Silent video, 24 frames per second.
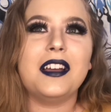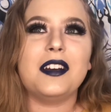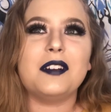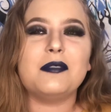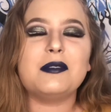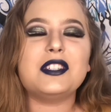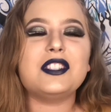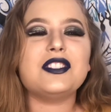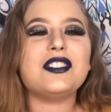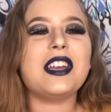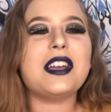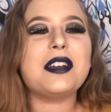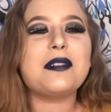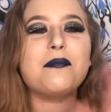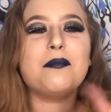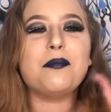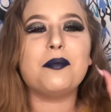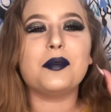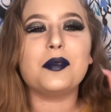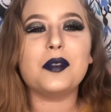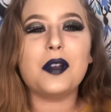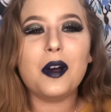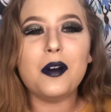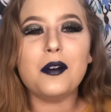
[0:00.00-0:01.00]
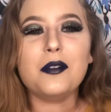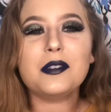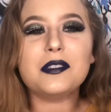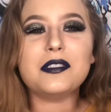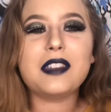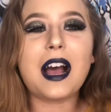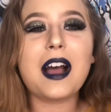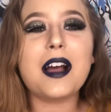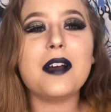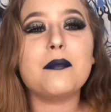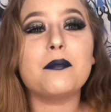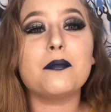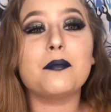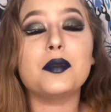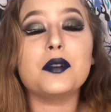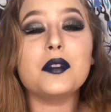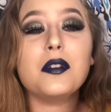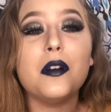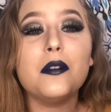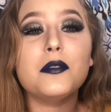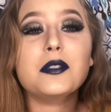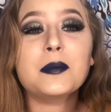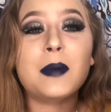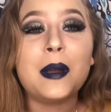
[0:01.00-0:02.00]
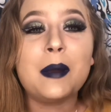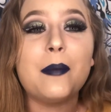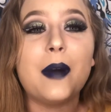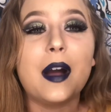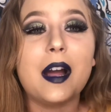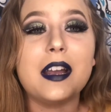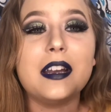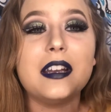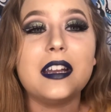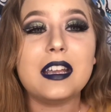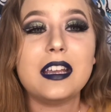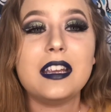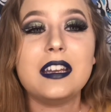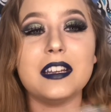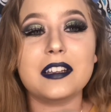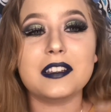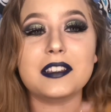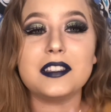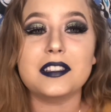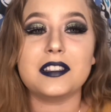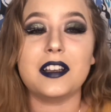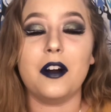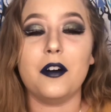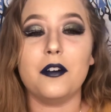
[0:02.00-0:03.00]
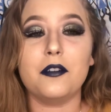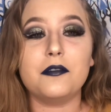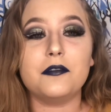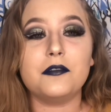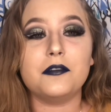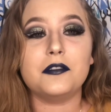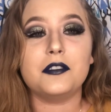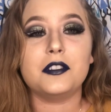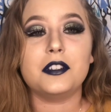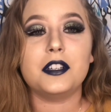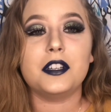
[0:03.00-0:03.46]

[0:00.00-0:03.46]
Which, blows my mind in itself.